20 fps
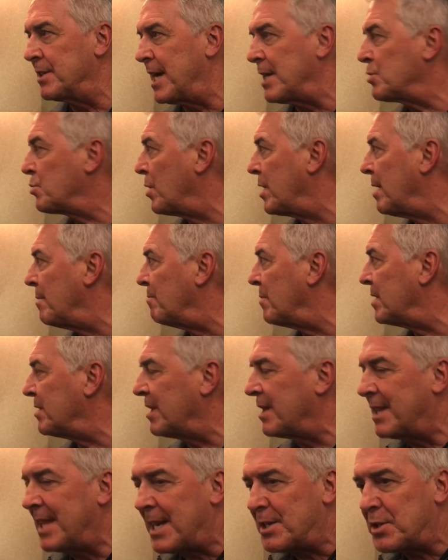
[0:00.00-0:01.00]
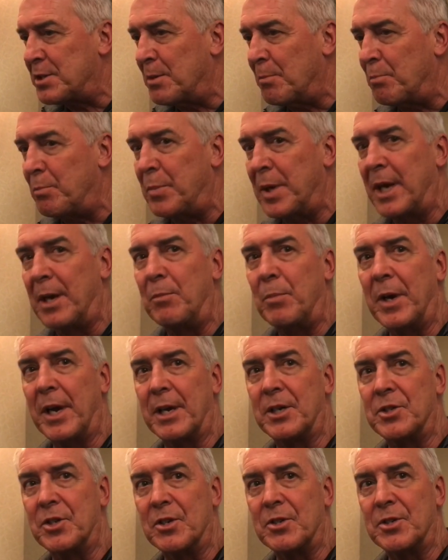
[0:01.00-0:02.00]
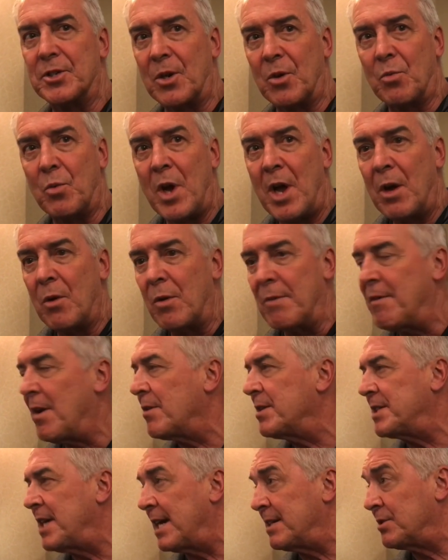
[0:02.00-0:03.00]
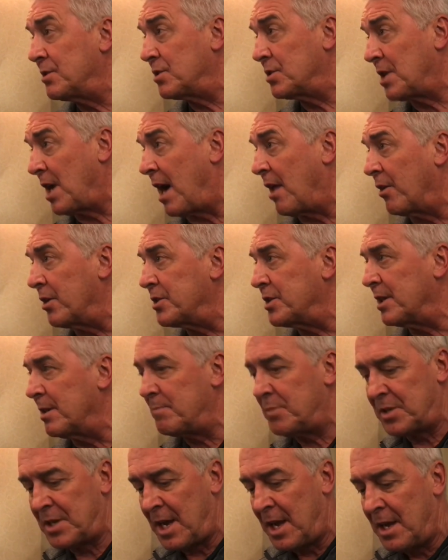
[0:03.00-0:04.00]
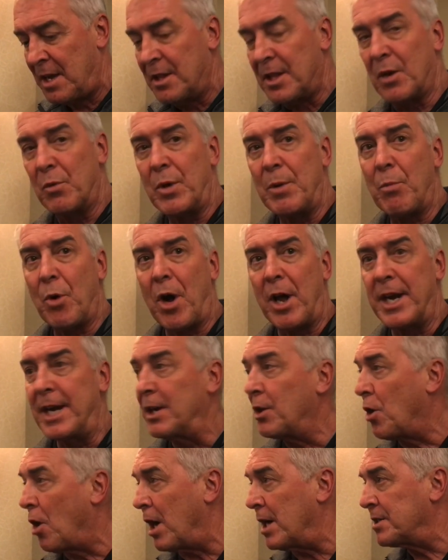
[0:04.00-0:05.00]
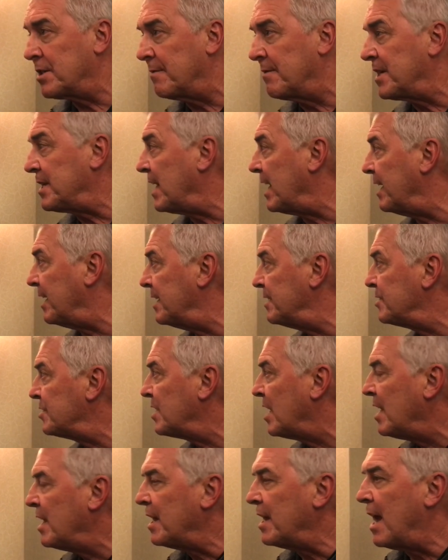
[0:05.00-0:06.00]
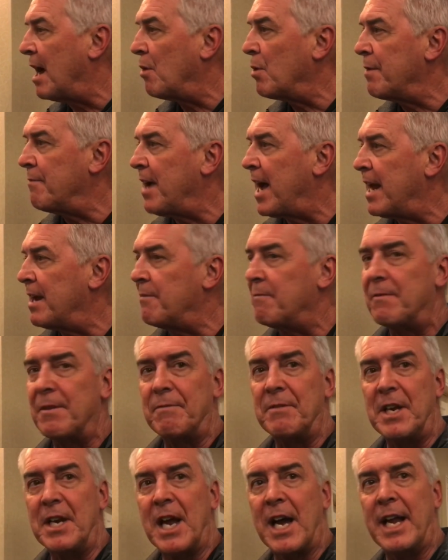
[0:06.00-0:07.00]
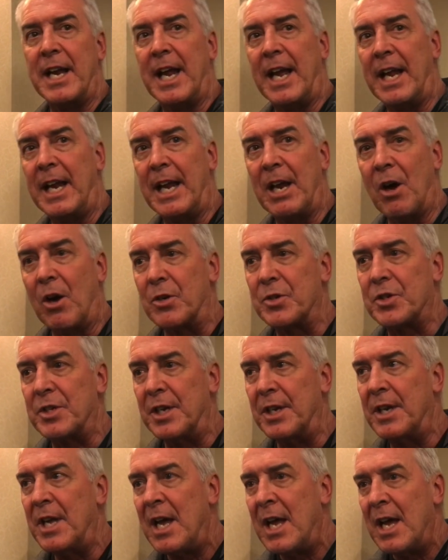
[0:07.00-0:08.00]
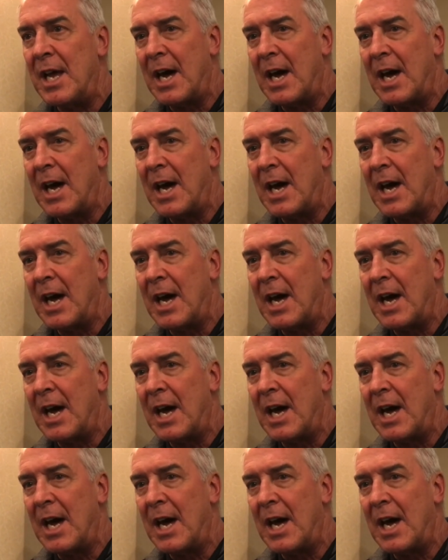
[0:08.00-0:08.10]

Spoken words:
That's the big picture. So we've always had scholarships. Then we brought in cost of attendance. Now we've added 5980 Alston.